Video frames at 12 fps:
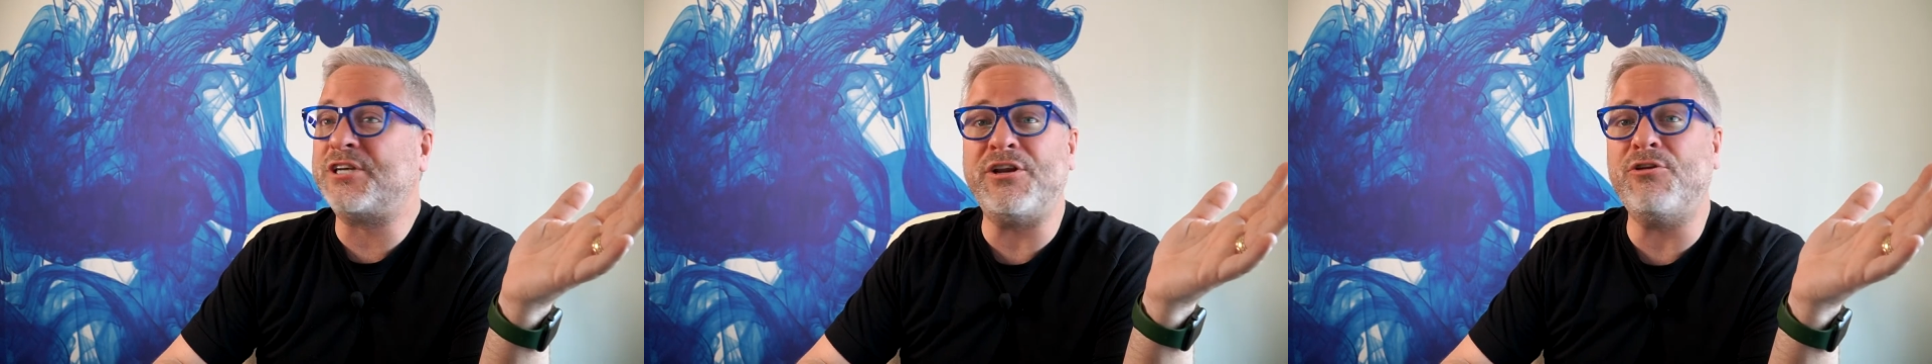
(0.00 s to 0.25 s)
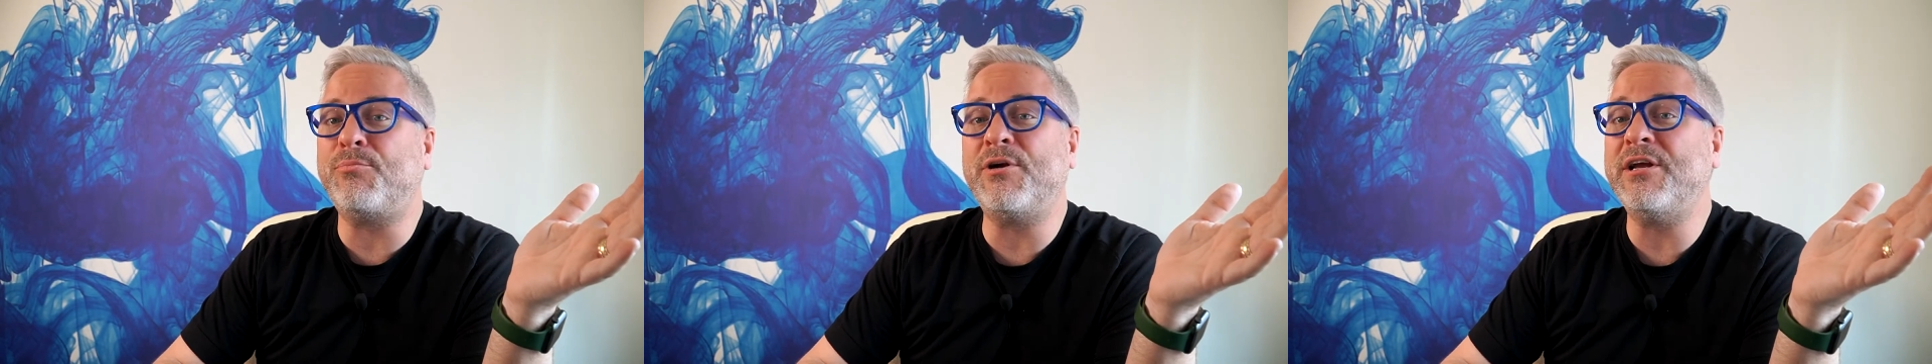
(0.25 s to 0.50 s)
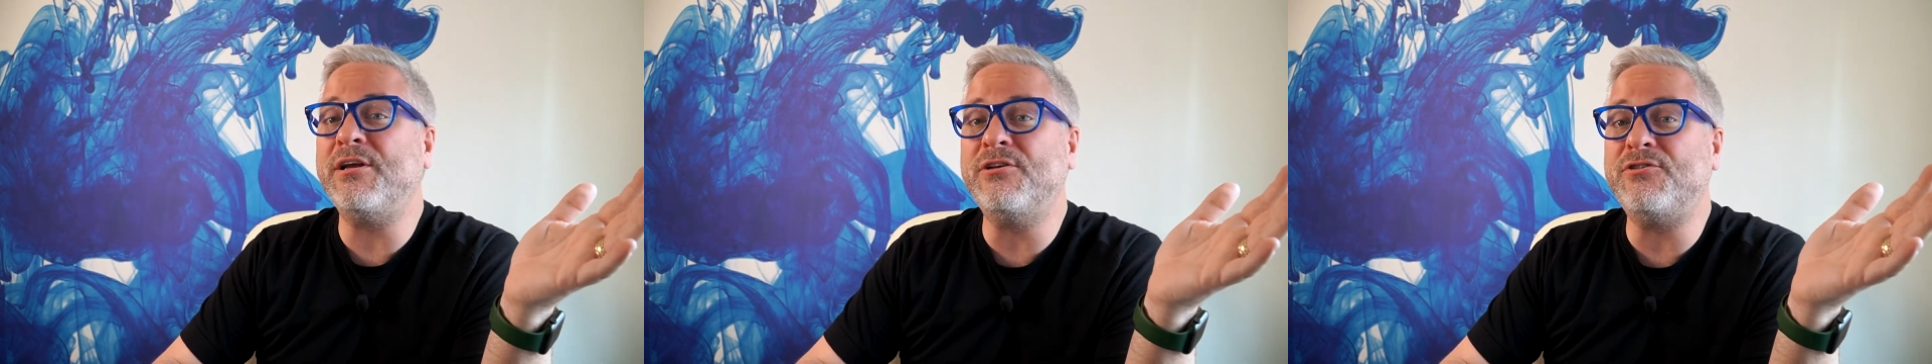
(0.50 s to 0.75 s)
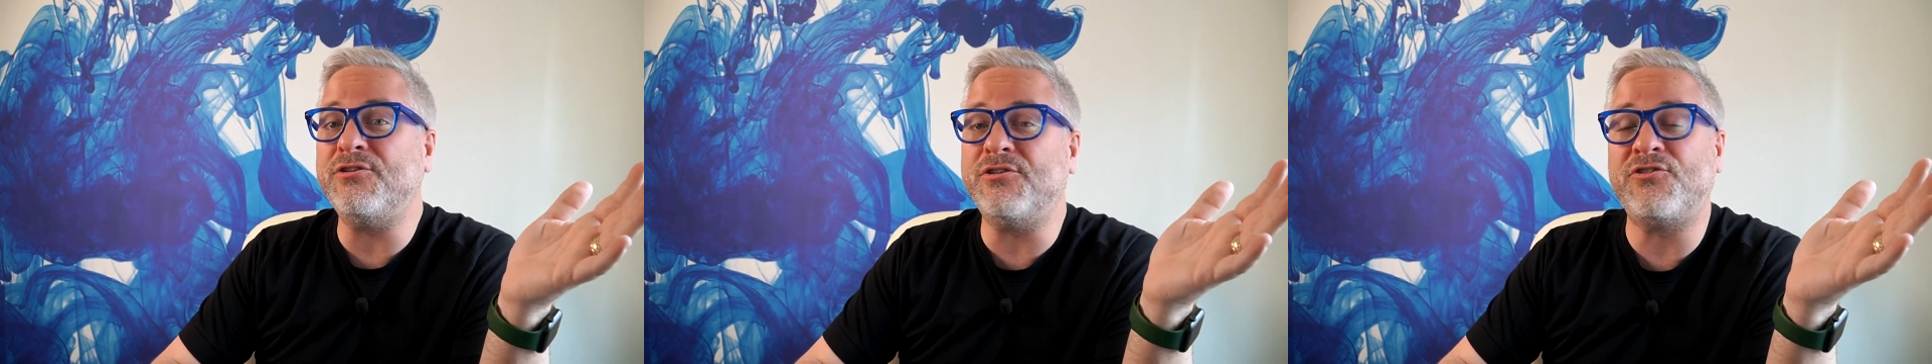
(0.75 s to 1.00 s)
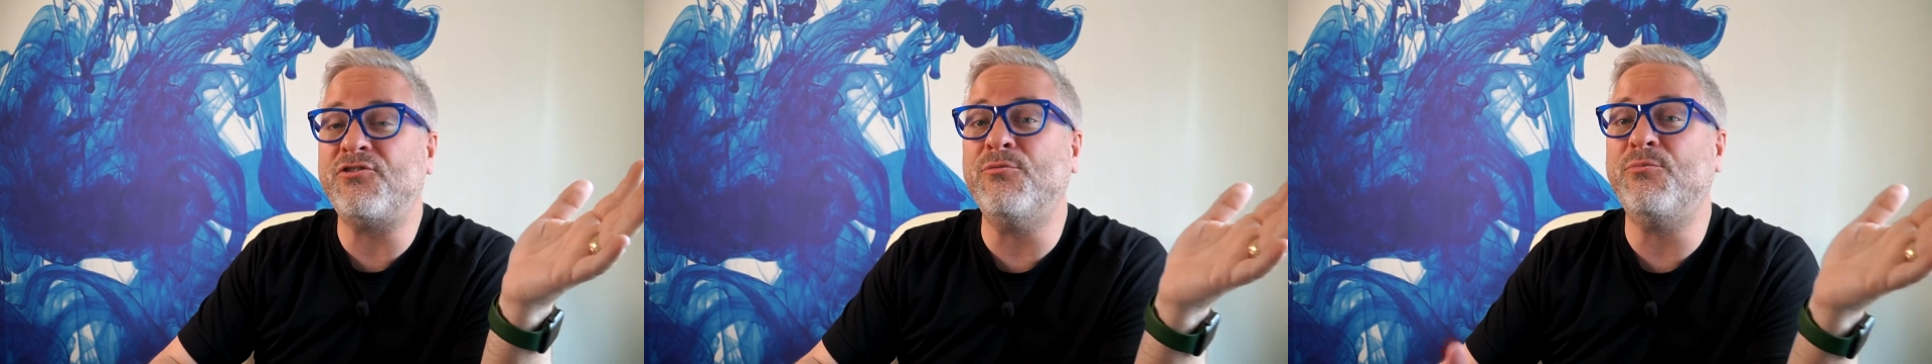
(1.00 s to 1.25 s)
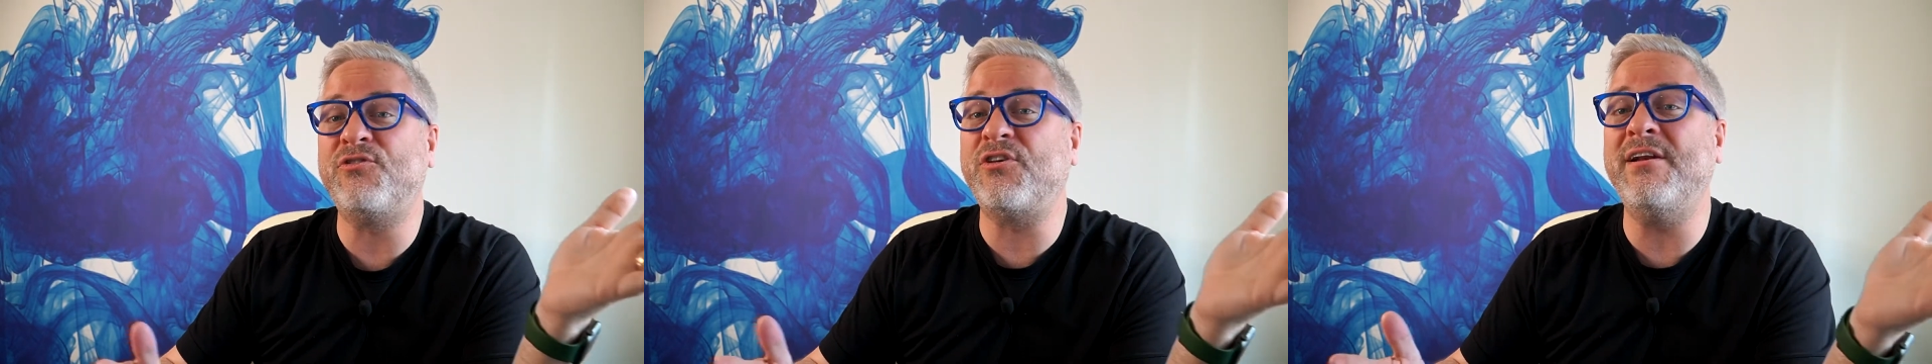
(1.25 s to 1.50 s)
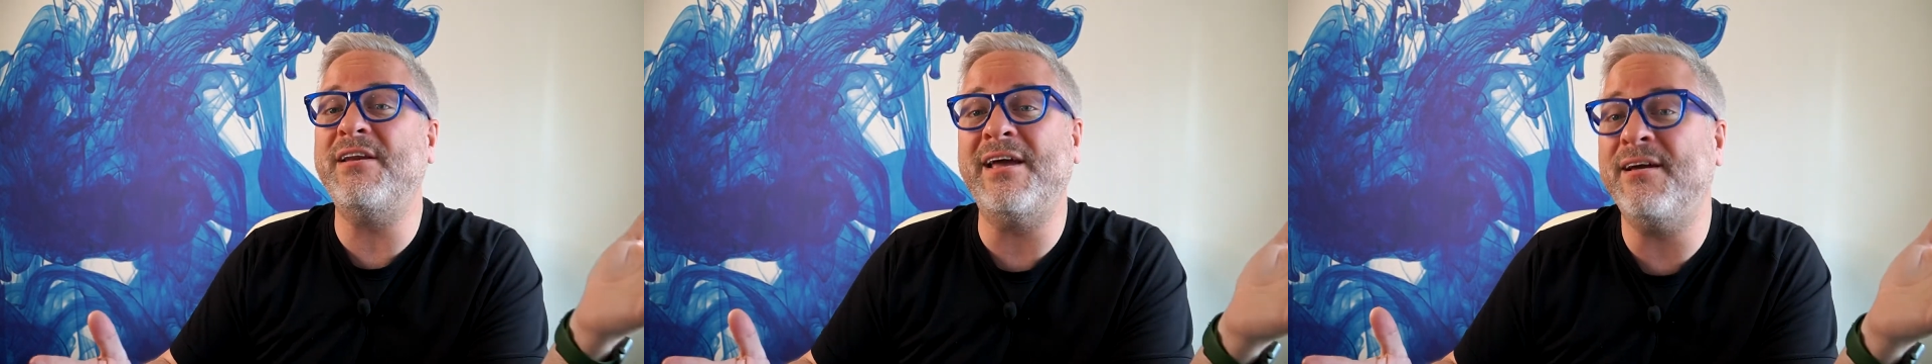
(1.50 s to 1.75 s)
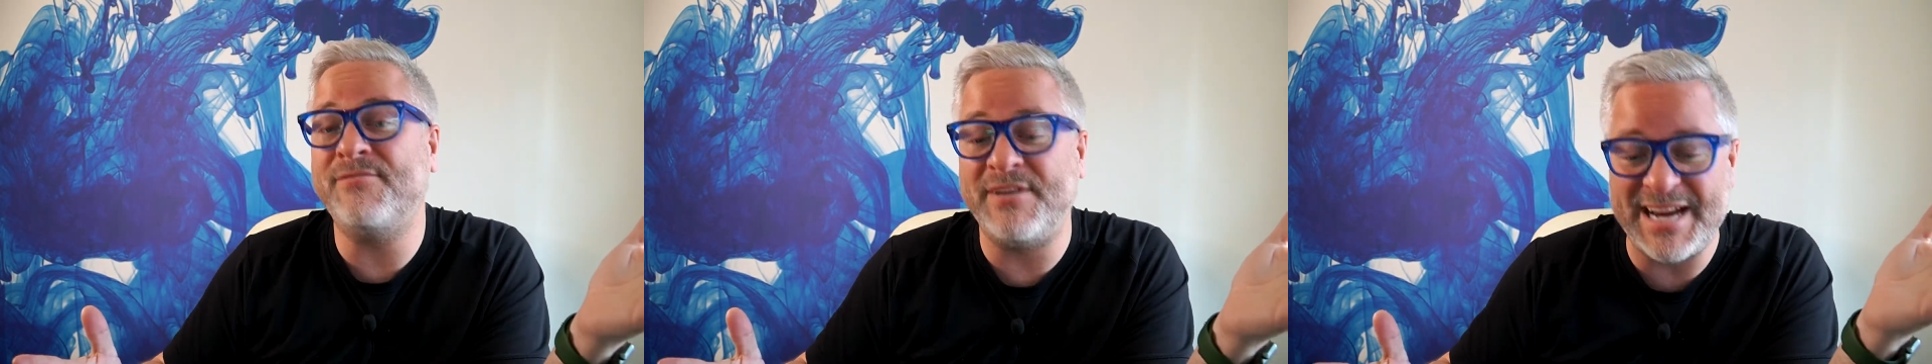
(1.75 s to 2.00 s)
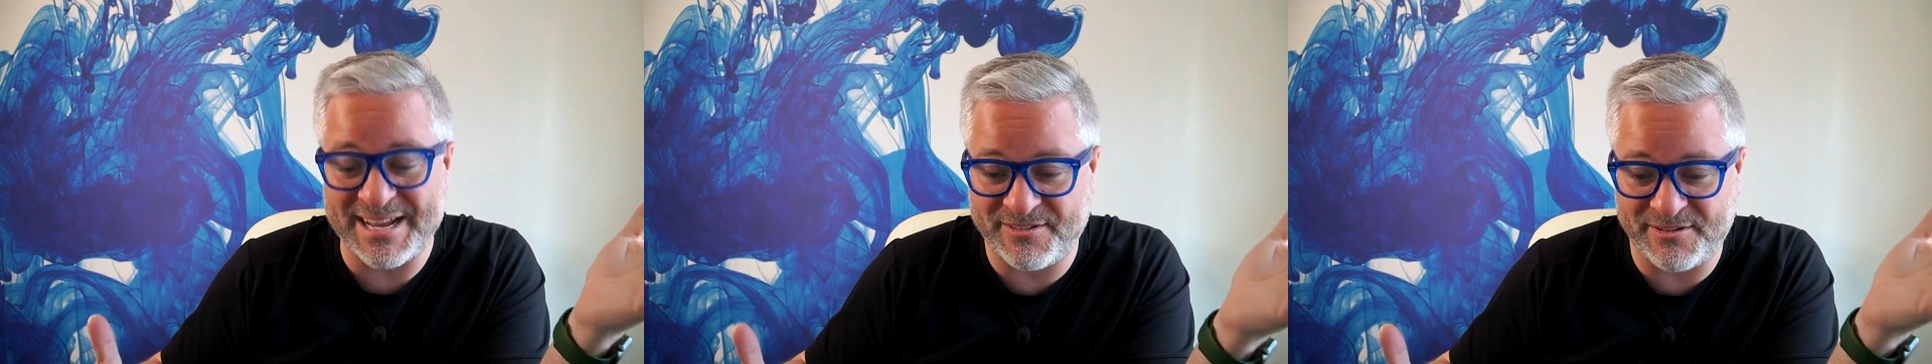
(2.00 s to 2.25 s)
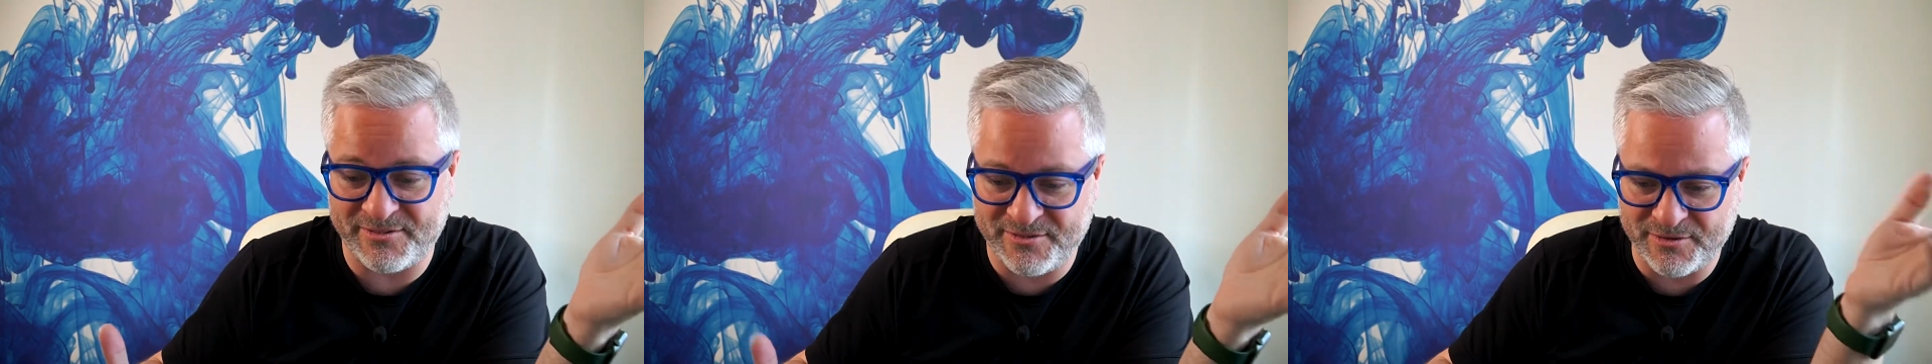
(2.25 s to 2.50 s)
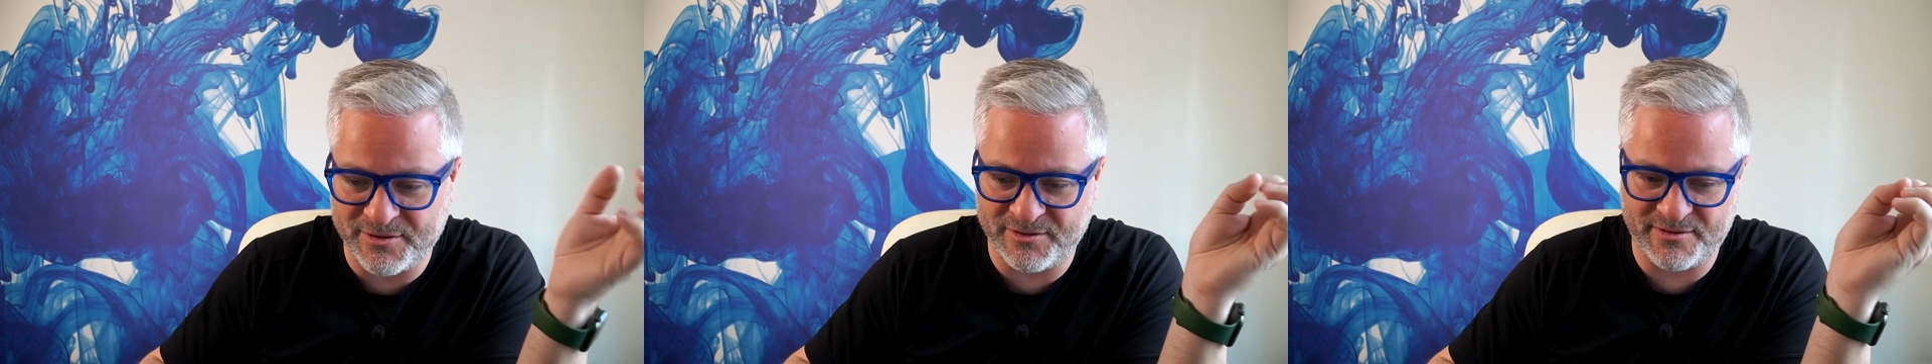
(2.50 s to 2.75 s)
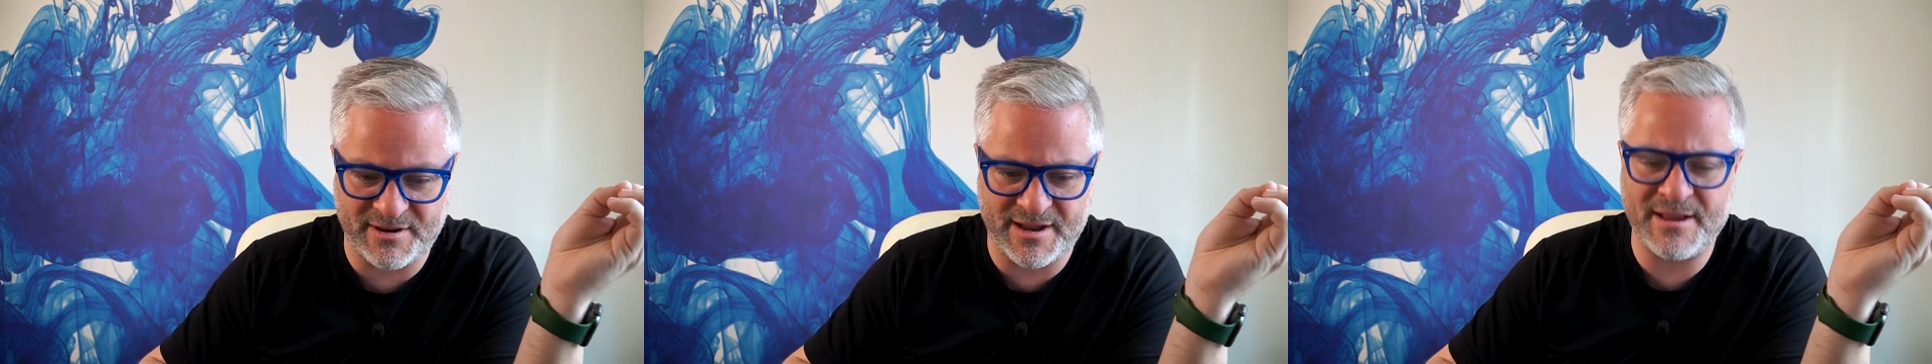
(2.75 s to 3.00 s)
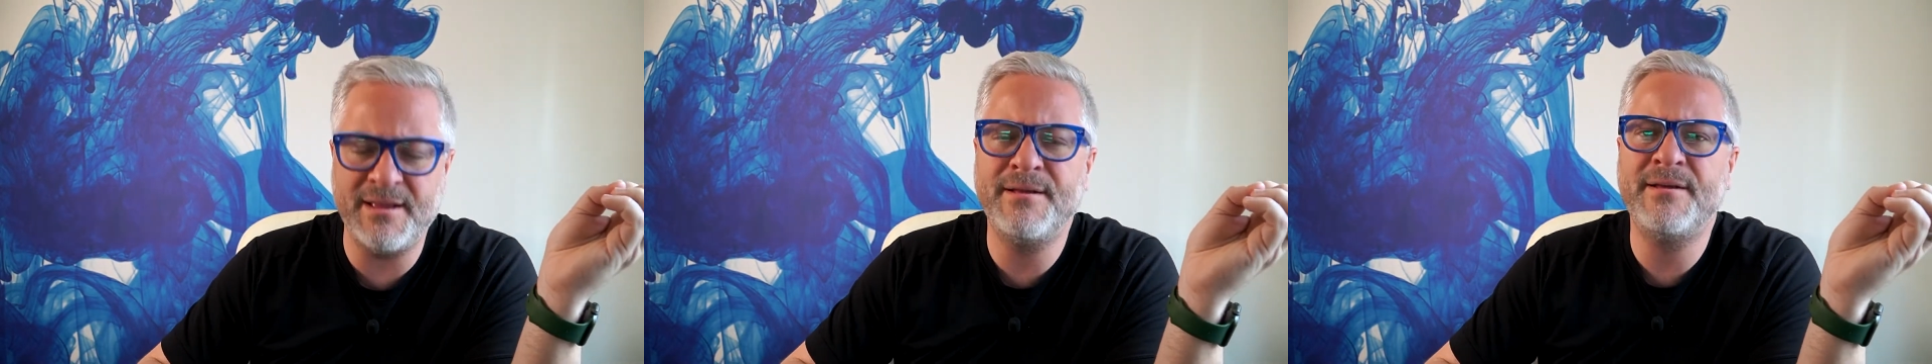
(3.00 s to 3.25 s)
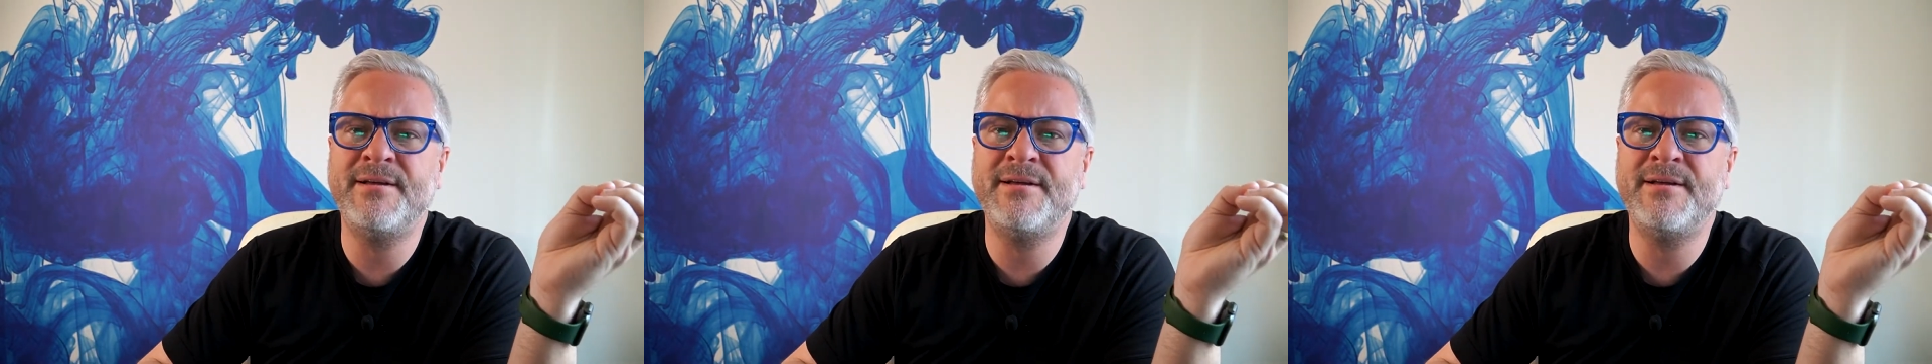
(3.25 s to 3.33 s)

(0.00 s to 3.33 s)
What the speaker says: can you bring to the Soup Sunday of Nexus, you could say?